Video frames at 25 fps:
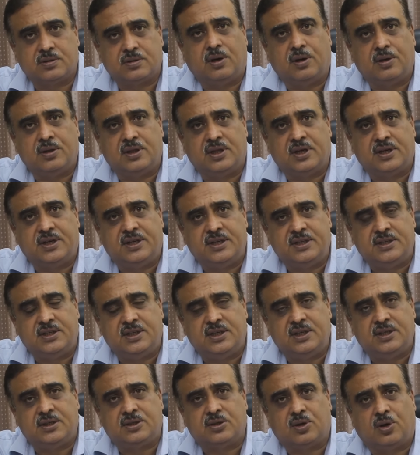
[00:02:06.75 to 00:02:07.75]
on the
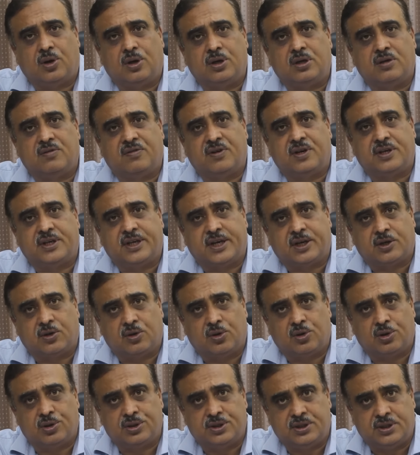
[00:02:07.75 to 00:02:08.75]
disease, on our
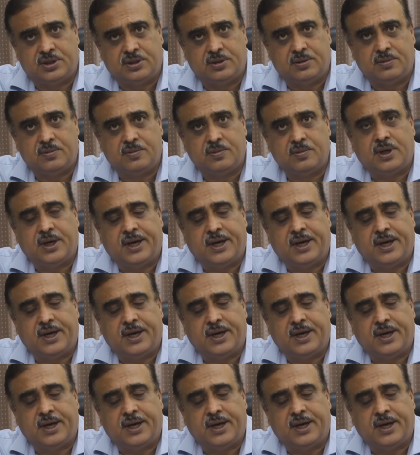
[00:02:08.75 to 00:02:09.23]
technology,